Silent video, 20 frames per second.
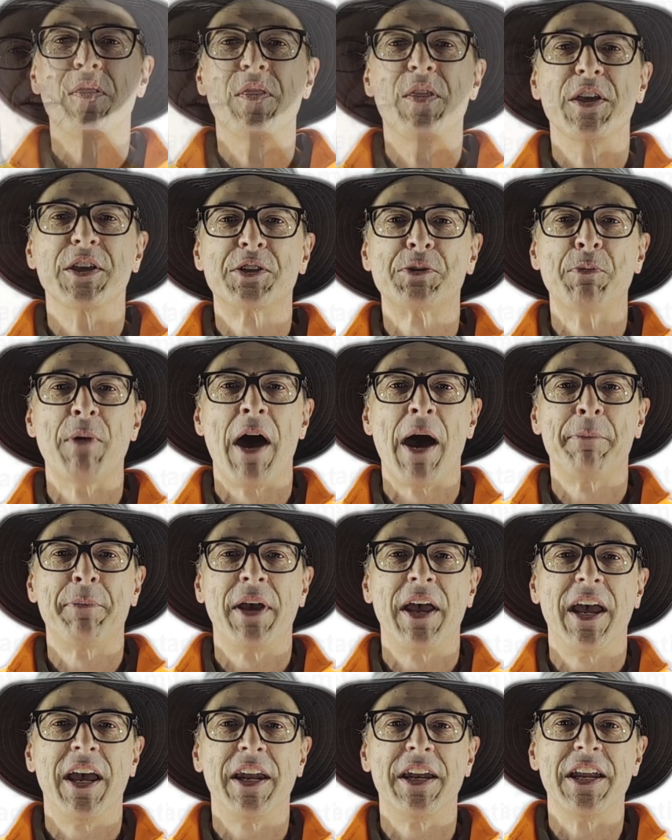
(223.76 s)
This
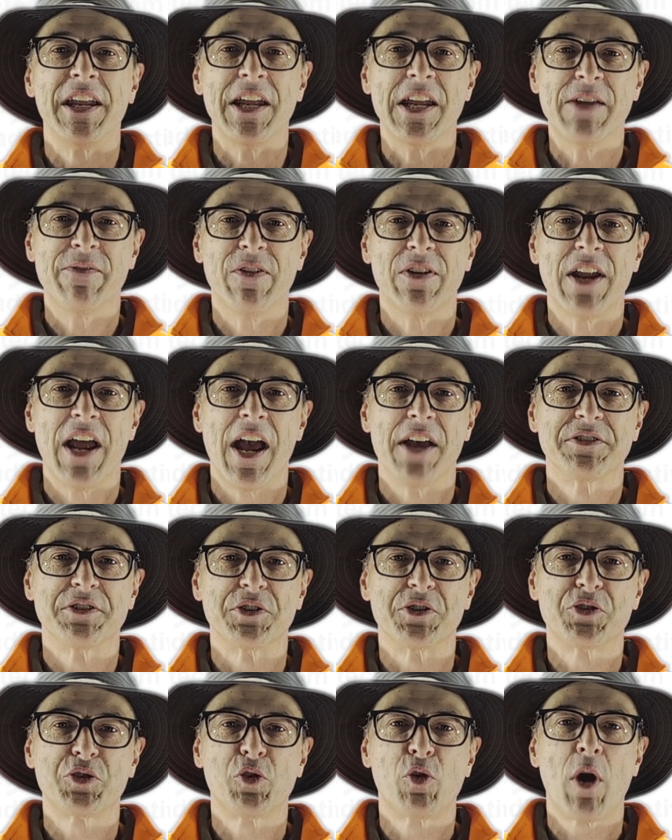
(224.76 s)
mop head even
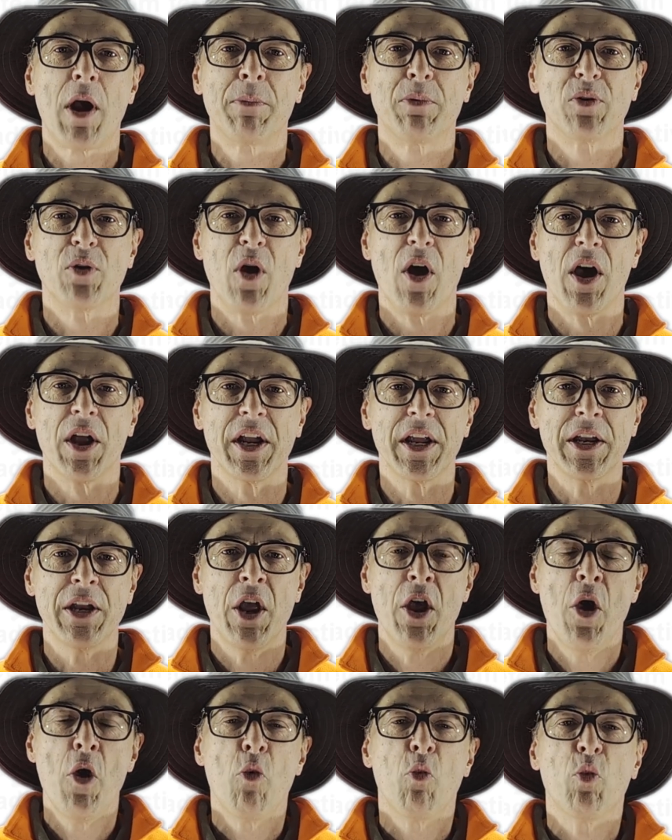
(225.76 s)
has a scrubber on it,